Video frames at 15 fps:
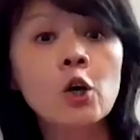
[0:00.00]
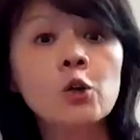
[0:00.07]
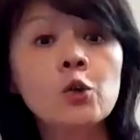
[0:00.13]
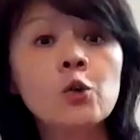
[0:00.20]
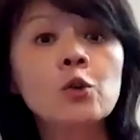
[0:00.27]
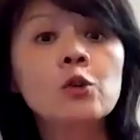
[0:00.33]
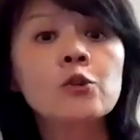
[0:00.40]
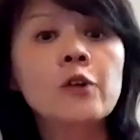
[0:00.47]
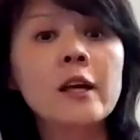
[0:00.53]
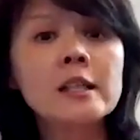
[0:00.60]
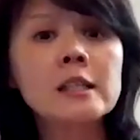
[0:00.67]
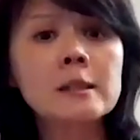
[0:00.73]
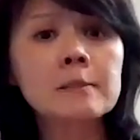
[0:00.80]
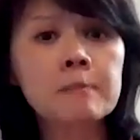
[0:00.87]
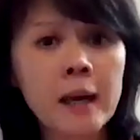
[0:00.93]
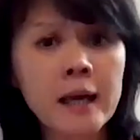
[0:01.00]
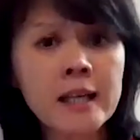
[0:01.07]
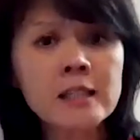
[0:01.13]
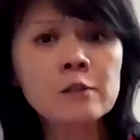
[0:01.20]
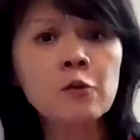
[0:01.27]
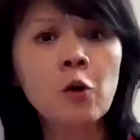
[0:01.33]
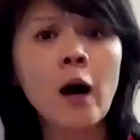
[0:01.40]
you create
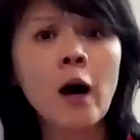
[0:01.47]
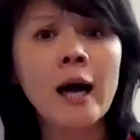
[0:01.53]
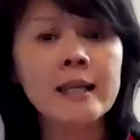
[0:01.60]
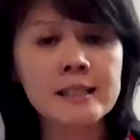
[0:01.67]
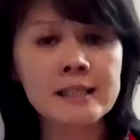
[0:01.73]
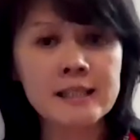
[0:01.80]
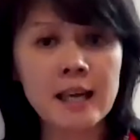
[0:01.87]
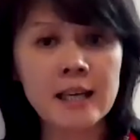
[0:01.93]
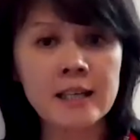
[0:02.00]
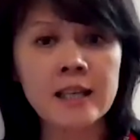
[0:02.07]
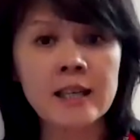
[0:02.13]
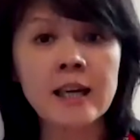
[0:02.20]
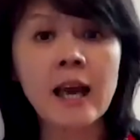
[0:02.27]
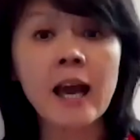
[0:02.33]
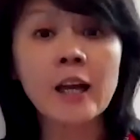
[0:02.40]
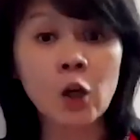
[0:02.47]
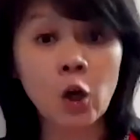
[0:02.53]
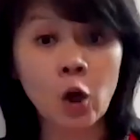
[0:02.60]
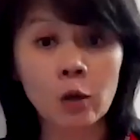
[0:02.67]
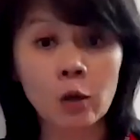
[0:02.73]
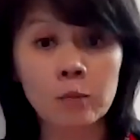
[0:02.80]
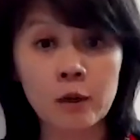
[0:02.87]
space for understanding and
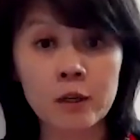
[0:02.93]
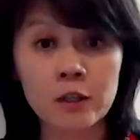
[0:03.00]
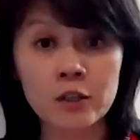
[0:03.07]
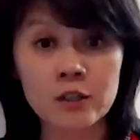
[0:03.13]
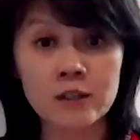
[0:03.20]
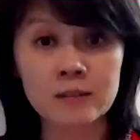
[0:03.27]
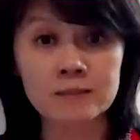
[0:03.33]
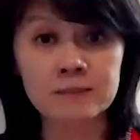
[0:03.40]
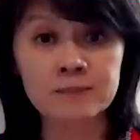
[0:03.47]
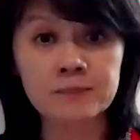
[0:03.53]
collaboration.